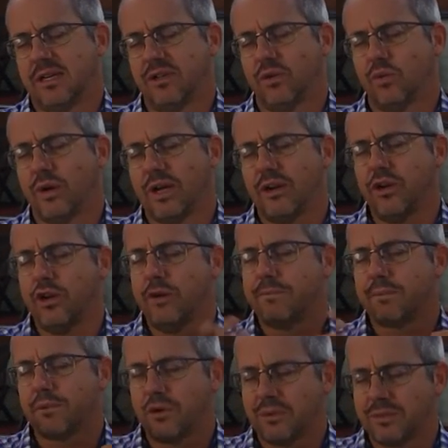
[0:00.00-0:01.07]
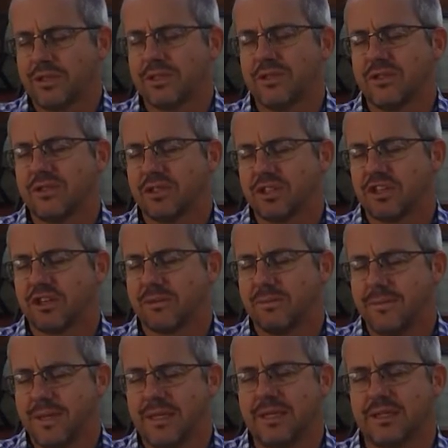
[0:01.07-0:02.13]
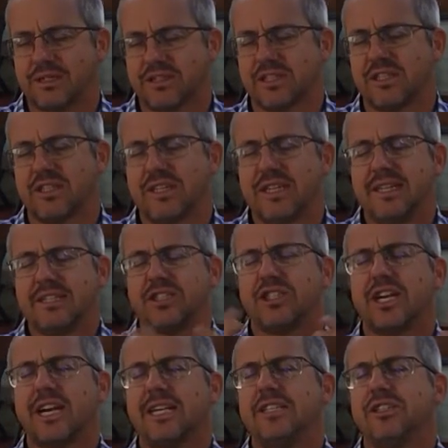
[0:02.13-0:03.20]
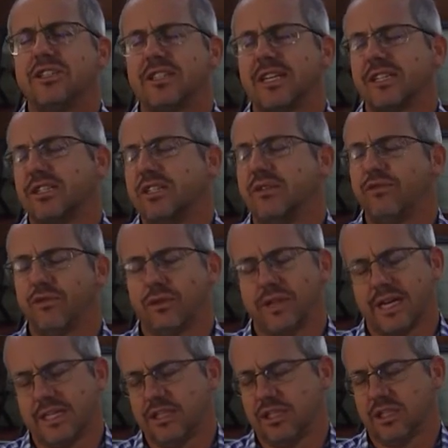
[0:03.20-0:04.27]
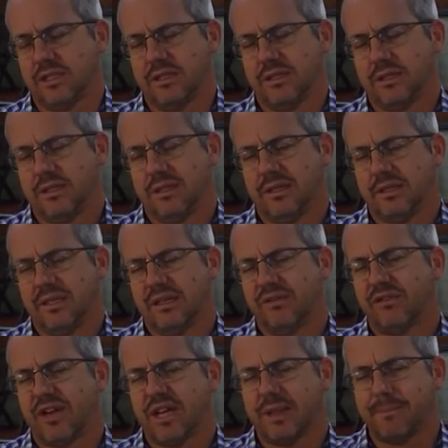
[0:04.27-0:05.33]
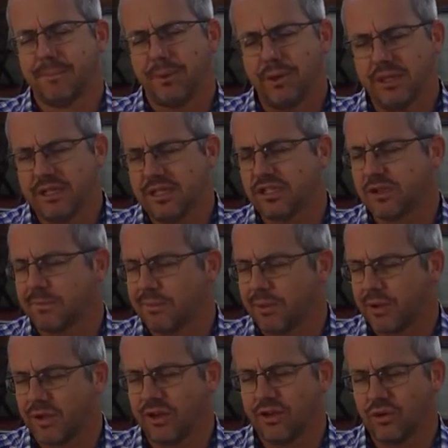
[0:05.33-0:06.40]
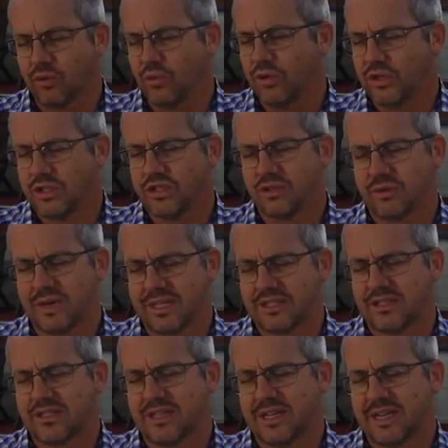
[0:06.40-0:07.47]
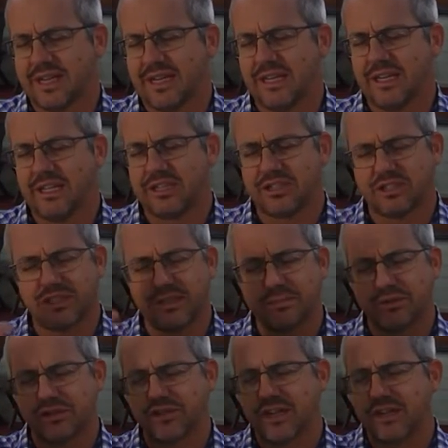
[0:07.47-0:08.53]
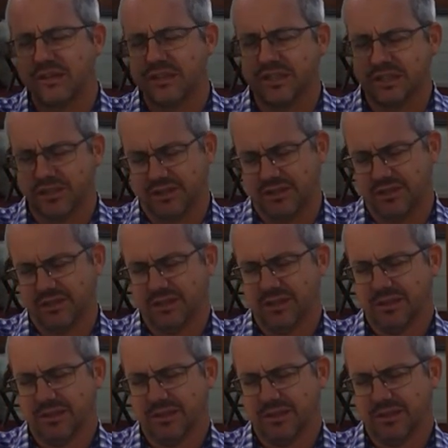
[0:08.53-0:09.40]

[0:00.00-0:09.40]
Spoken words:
the one who promises and commits and changes our sinful nature. Father, please apply your word to us today. It seems so distant,